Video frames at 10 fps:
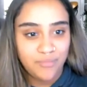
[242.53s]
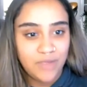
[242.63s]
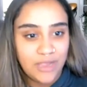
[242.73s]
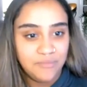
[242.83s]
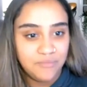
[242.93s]

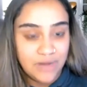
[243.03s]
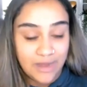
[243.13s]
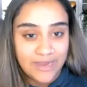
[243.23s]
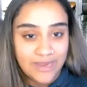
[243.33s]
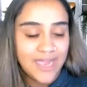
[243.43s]
in
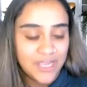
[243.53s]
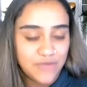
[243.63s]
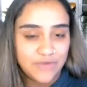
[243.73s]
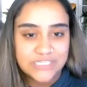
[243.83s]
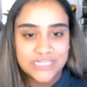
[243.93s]
like
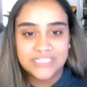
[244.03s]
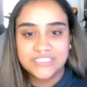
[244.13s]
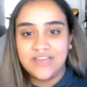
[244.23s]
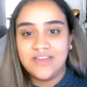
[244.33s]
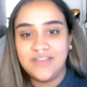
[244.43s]
accurate
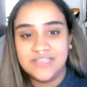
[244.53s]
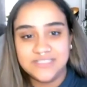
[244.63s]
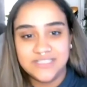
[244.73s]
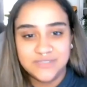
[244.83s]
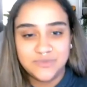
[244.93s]
data?
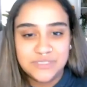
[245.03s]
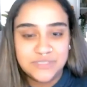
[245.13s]
It's almost